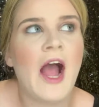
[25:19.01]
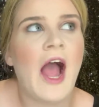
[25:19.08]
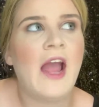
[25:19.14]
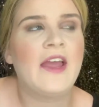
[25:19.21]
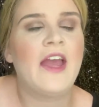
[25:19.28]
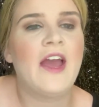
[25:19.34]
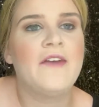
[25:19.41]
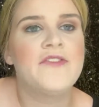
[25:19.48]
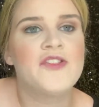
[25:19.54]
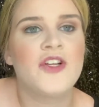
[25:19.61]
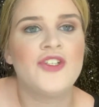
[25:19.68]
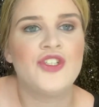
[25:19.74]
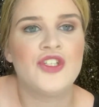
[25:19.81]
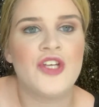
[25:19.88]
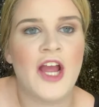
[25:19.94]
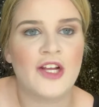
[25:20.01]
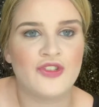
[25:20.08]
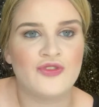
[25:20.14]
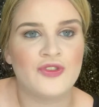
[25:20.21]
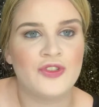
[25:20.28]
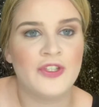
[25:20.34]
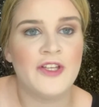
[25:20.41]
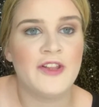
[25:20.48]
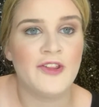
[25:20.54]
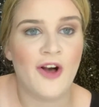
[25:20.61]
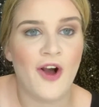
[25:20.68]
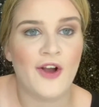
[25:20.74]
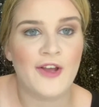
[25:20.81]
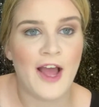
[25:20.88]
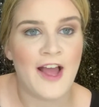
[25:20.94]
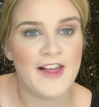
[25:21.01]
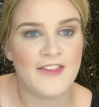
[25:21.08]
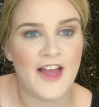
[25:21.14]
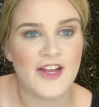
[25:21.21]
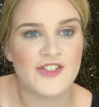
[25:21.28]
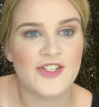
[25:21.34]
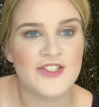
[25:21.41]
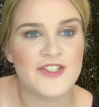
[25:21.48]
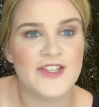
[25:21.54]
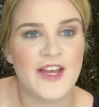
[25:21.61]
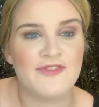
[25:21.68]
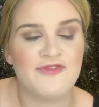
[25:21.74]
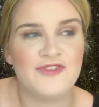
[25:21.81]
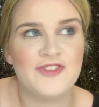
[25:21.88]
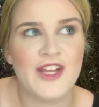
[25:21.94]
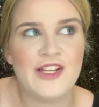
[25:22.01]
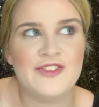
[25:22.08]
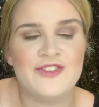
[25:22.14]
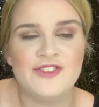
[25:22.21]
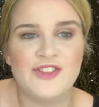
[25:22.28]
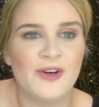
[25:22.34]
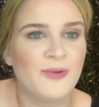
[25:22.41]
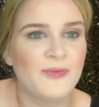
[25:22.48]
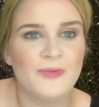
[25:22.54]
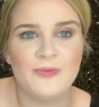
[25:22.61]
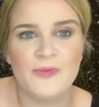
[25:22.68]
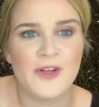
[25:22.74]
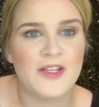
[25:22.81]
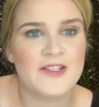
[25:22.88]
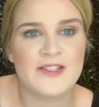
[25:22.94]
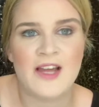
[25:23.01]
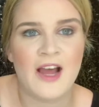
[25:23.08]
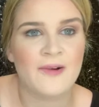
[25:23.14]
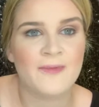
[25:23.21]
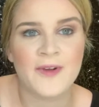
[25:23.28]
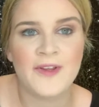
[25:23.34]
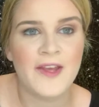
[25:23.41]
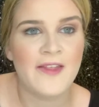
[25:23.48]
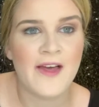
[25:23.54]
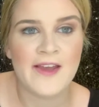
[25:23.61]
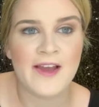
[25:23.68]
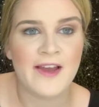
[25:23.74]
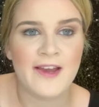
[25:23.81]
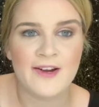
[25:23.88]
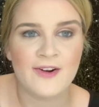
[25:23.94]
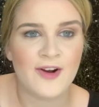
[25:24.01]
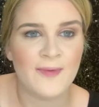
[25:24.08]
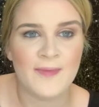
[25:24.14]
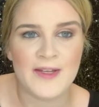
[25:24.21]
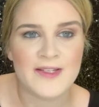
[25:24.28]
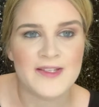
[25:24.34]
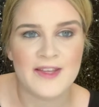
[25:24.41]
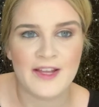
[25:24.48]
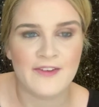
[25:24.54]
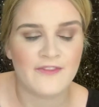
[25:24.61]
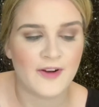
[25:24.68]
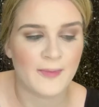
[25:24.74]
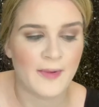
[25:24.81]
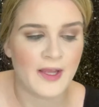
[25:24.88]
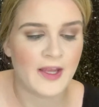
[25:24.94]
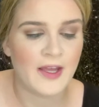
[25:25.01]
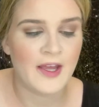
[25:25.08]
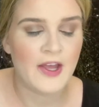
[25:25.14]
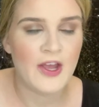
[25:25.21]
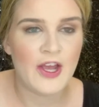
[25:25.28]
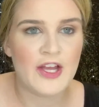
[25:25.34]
I have such naturally long eyelashes that they don't, it's not really like a hit or a miss thing for me.